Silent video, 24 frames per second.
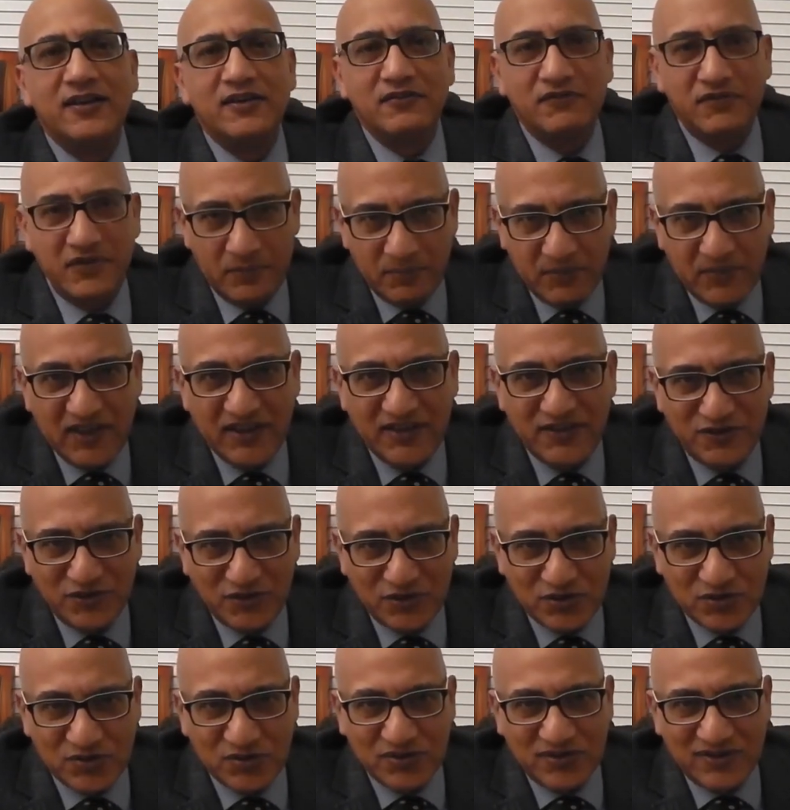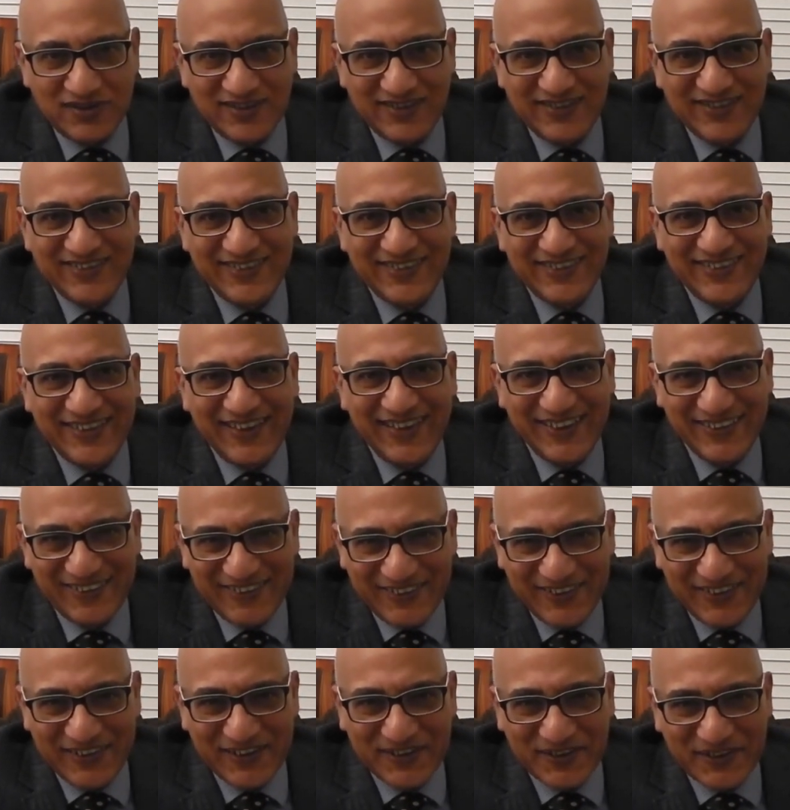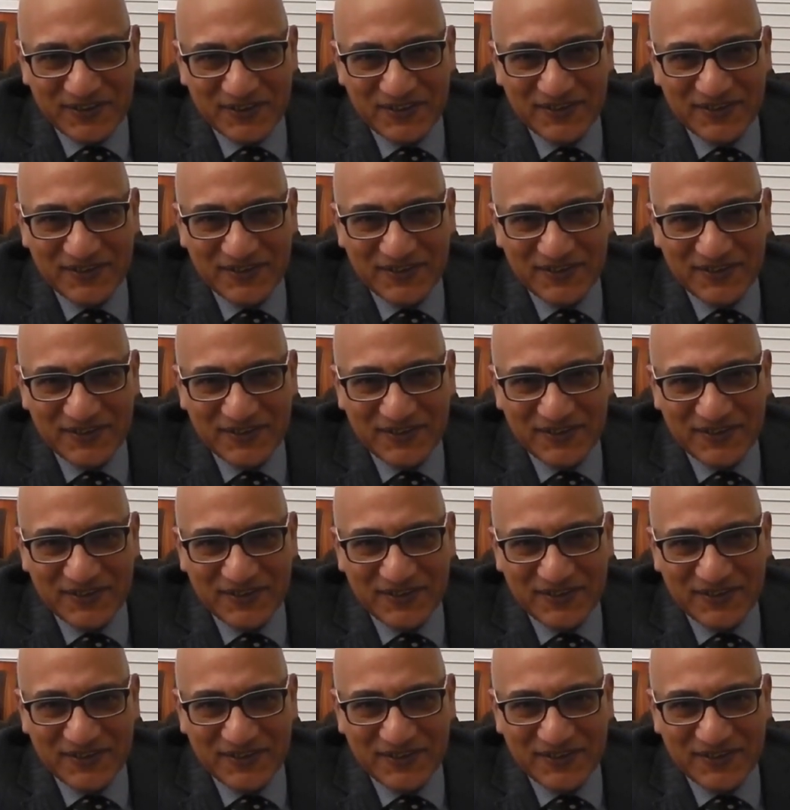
We meet soon. Thank you.